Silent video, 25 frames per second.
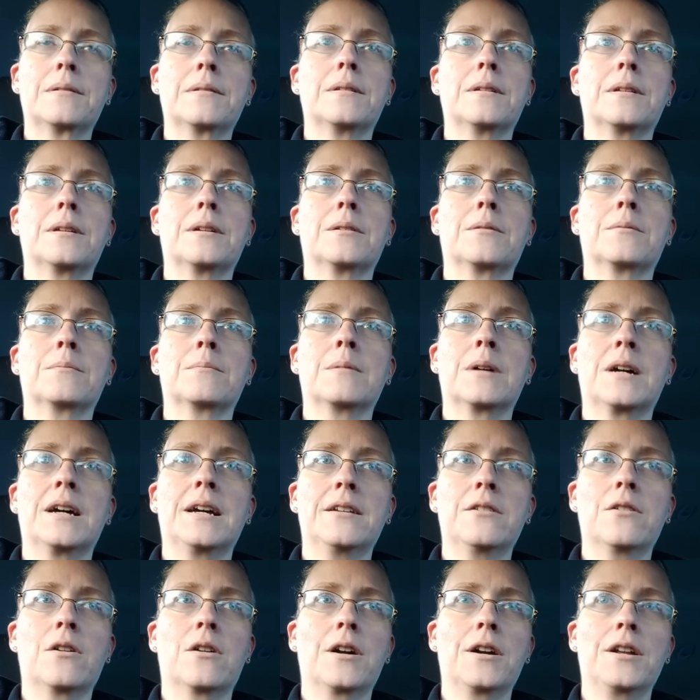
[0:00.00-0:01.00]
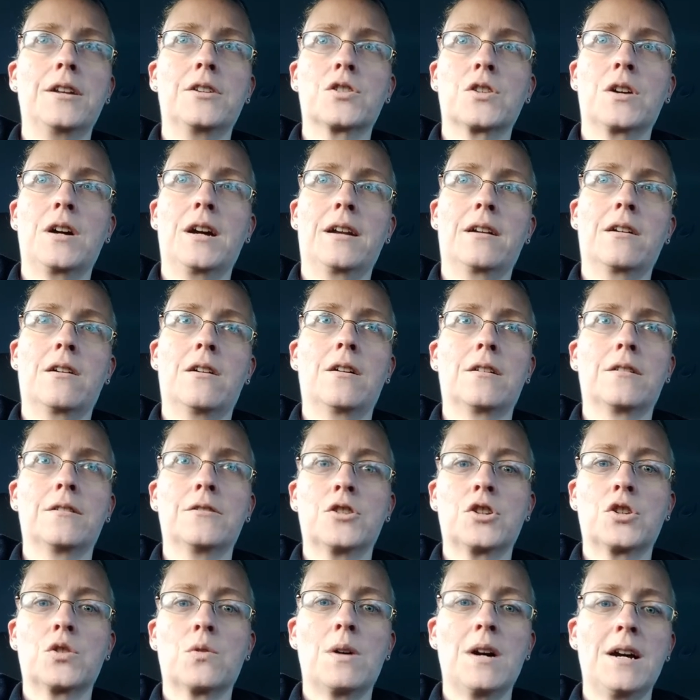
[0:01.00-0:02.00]
You know, I had already tried
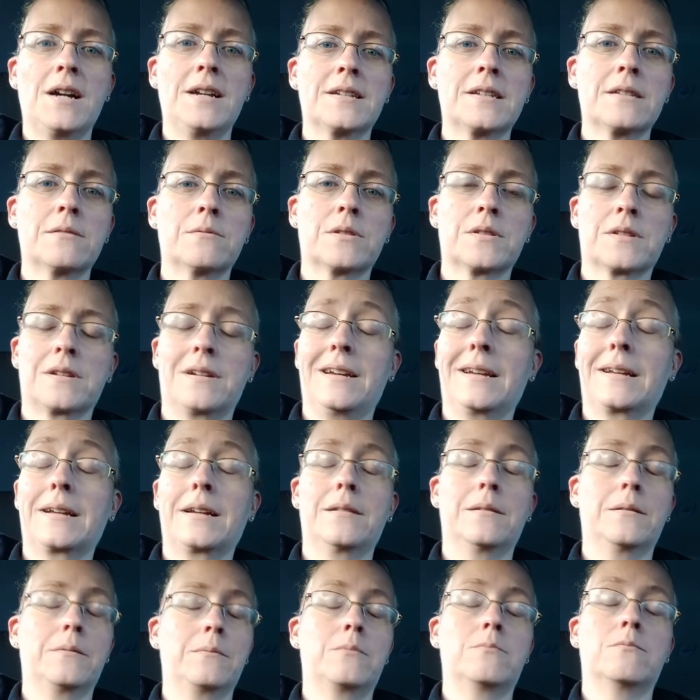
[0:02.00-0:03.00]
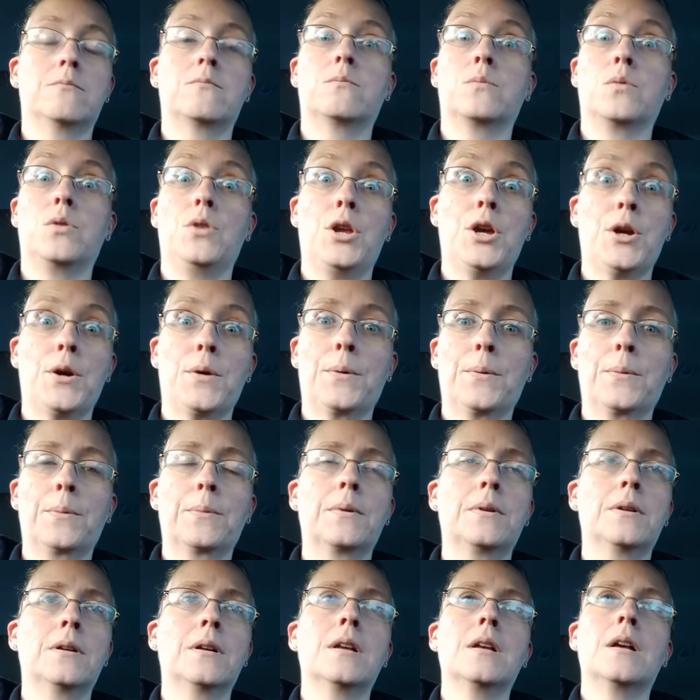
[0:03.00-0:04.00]
college twice and was like, no,
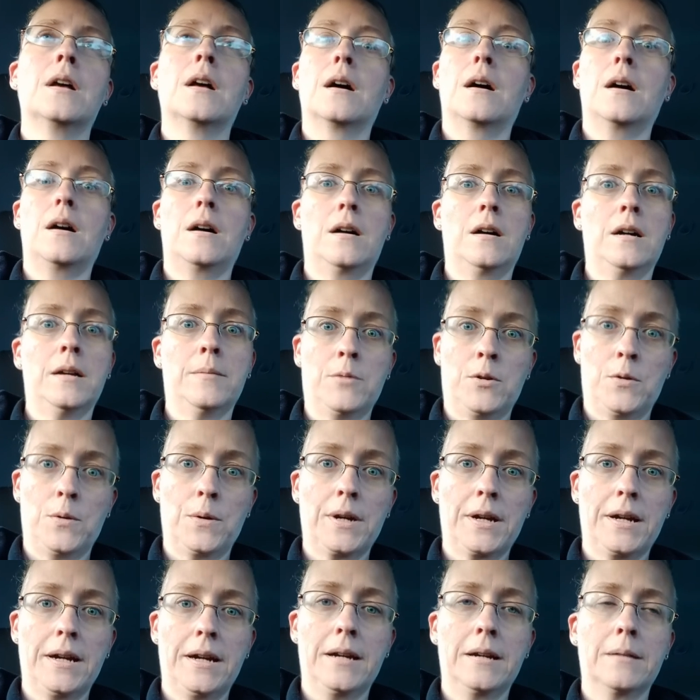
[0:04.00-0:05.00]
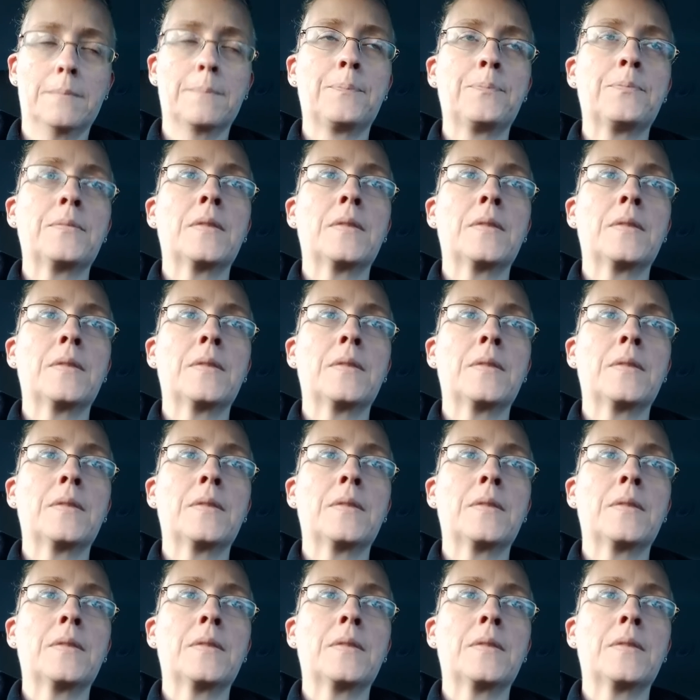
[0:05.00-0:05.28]
I'm okay.